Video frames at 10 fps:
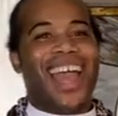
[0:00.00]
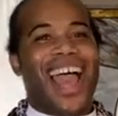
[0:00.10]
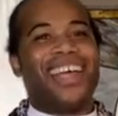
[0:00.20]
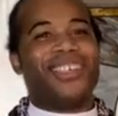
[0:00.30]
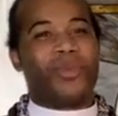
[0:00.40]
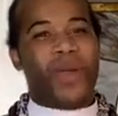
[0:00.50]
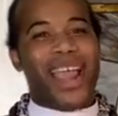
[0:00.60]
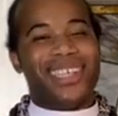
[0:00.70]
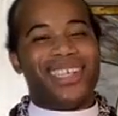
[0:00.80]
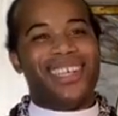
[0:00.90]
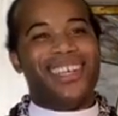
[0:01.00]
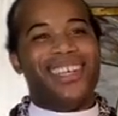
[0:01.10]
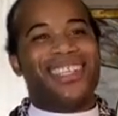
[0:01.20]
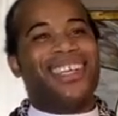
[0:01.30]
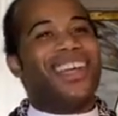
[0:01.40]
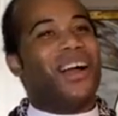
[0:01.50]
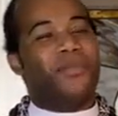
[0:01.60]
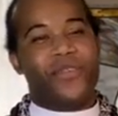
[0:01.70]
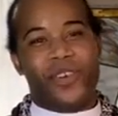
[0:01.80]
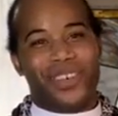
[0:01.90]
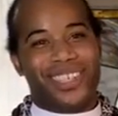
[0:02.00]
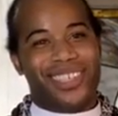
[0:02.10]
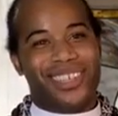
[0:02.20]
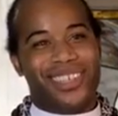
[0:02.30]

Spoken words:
has a right to comfort.